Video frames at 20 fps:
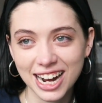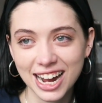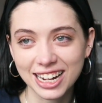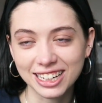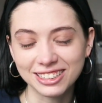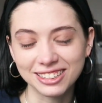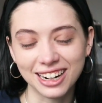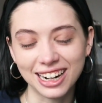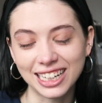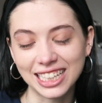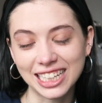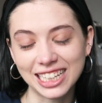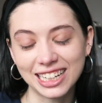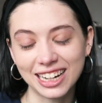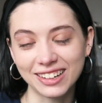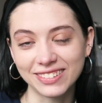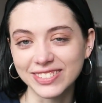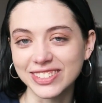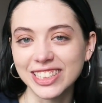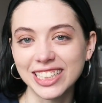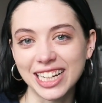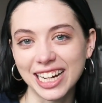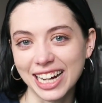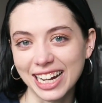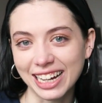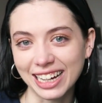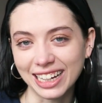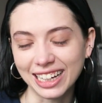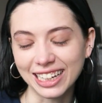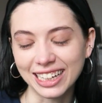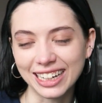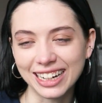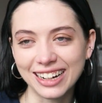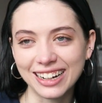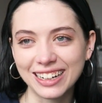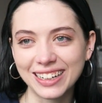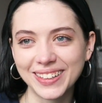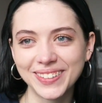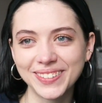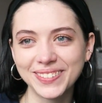I cry like every day,
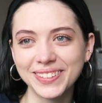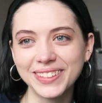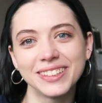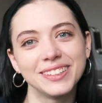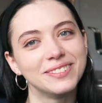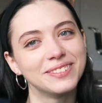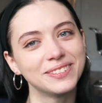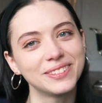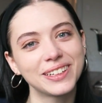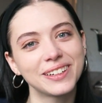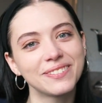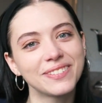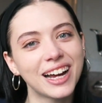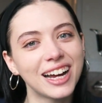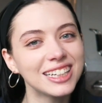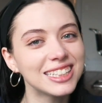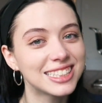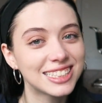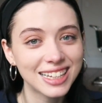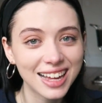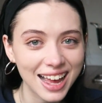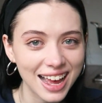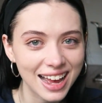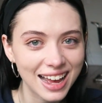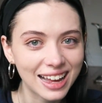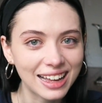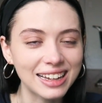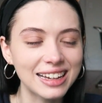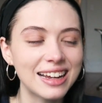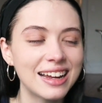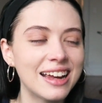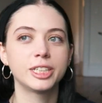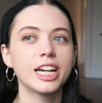even when I'm not sad.